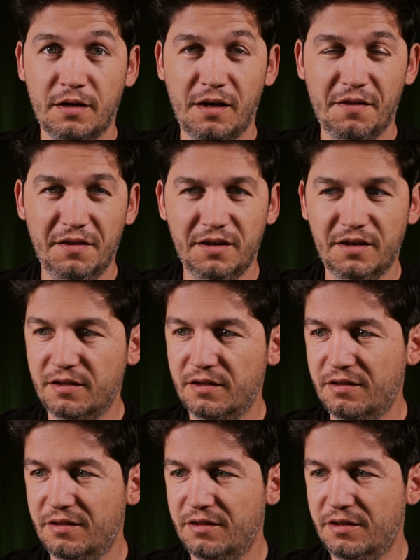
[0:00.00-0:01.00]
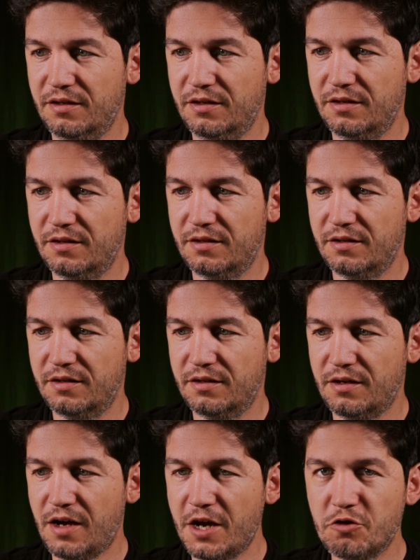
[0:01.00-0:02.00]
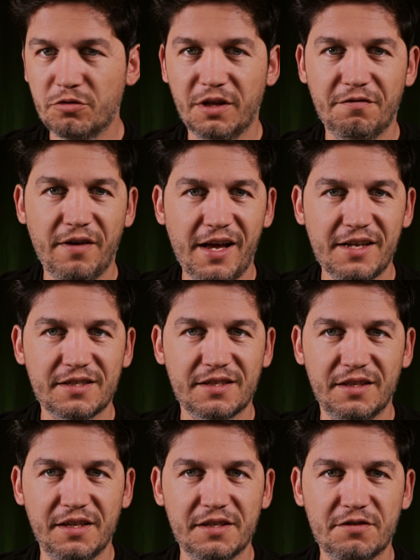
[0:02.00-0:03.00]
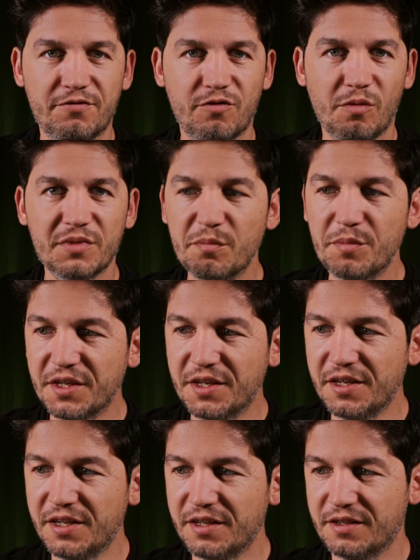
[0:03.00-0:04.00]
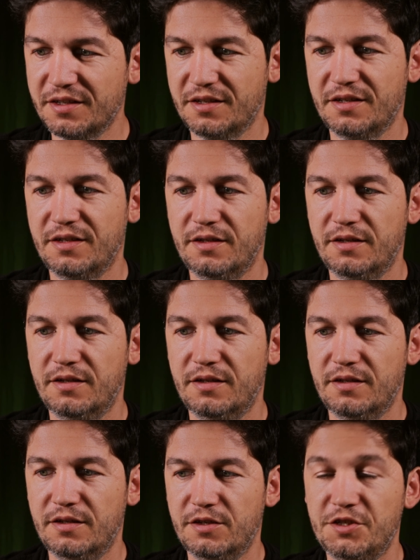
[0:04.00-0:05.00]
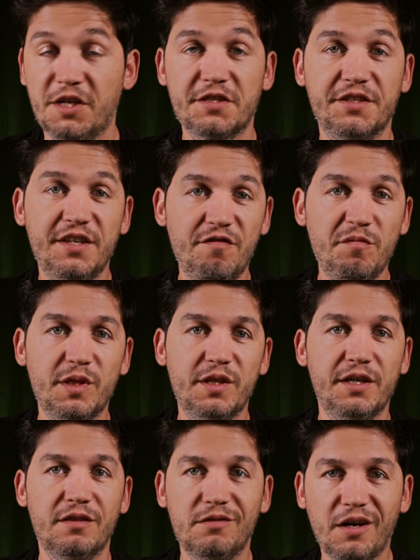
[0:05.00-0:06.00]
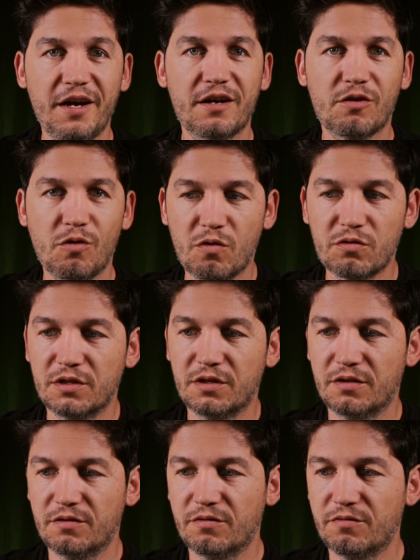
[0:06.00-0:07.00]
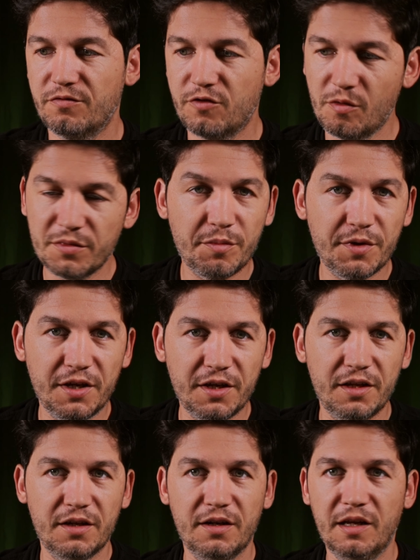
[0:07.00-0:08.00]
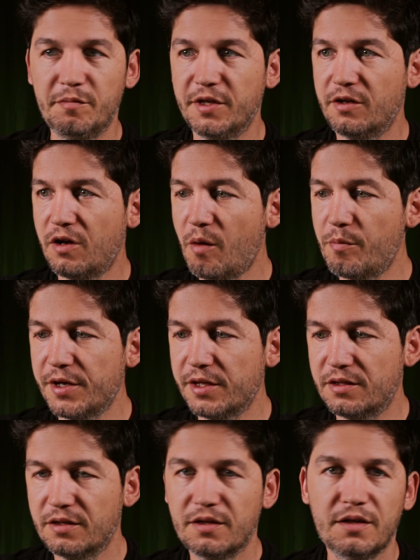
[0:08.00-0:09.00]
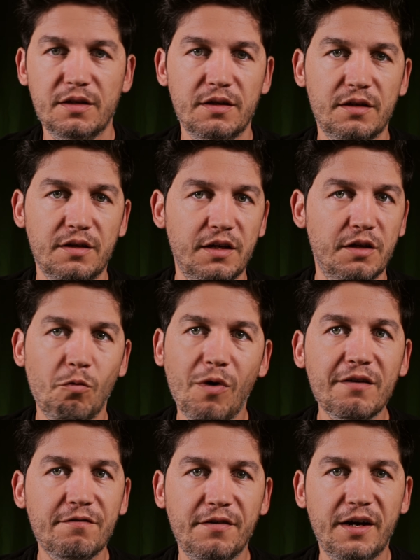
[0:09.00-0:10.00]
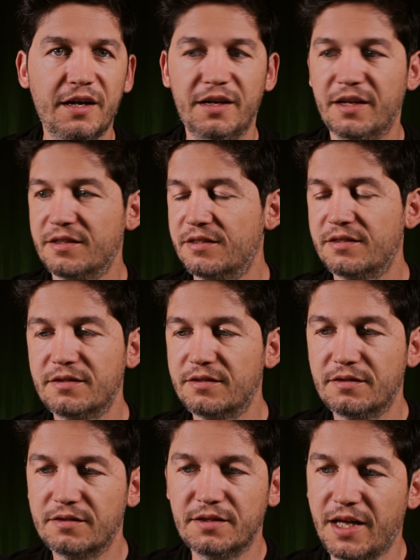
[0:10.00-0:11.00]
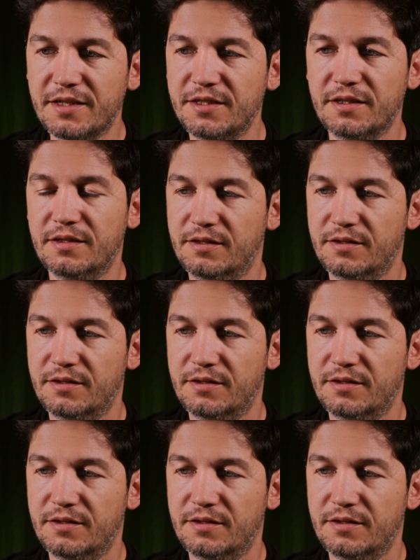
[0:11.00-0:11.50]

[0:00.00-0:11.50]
I think I should have asked this from the beginning. Just give me the entire code from the beginning, let me copy it in one file, and that's it.